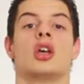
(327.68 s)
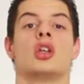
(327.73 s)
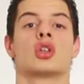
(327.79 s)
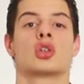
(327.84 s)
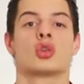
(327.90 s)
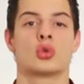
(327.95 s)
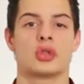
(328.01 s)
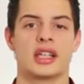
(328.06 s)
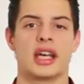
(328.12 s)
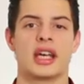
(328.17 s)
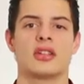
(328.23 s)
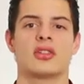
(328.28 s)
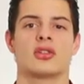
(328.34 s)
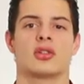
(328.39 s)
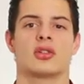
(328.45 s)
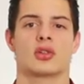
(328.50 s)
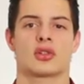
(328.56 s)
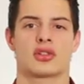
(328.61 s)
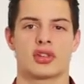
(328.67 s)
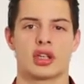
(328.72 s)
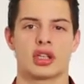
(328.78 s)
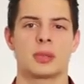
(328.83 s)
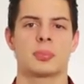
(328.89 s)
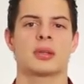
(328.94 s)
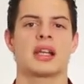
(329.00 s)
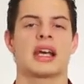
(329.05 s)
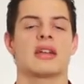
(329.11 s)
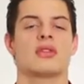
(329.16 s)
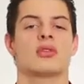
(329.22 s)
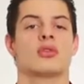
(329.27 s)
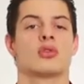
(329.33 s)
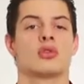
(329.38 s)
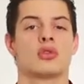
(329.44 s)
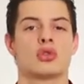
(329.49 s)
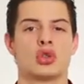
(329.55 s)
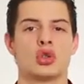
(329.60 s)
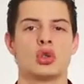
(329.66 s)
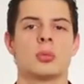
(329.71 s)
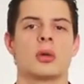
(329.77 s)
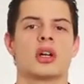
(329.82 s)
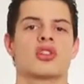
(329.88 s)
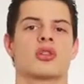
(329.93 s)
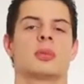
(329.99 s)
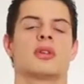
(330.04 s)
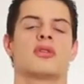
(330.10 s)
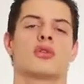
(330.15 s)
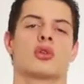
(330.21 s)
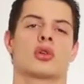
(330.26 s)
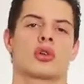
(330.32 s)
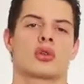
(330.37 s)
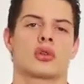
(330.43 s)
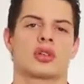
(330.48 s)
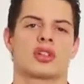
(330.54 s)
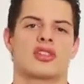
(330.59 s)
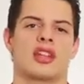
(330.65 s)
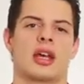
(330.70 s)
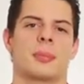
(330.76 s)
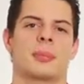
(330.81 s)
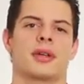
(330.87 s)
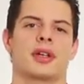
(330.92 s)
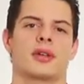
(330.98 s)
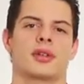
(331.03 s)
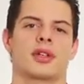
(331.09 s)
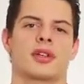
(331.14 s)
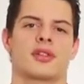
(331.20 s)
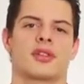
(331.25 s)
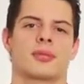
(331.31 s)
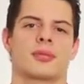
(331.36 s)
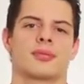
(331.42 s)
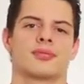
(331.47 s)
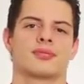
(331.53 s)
Create your study plan 2 months before your exam period.